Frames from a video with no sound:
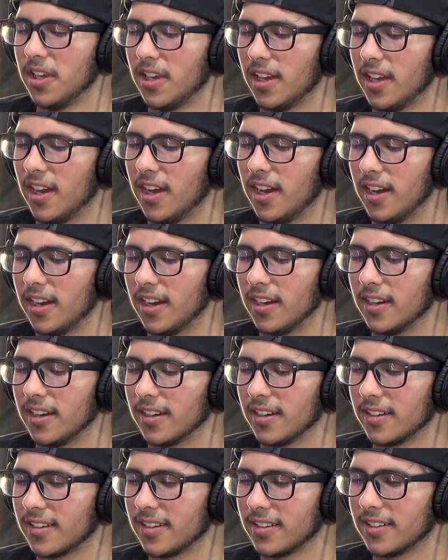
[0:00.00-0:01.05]

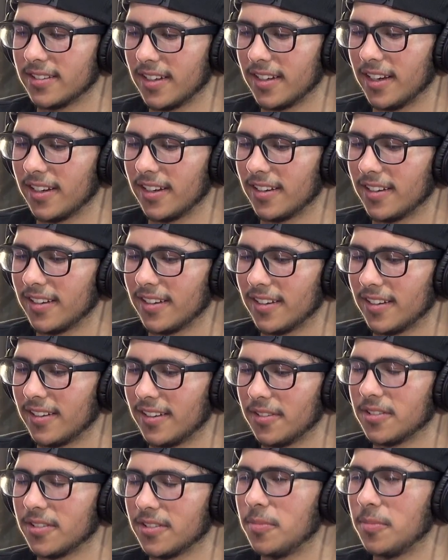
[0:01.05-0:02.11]
Because like it was
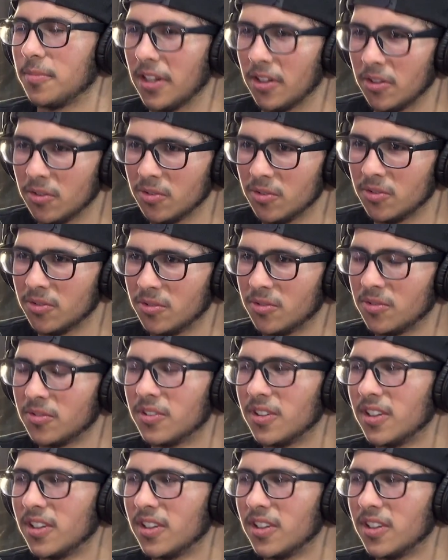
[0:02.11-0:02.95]
something new,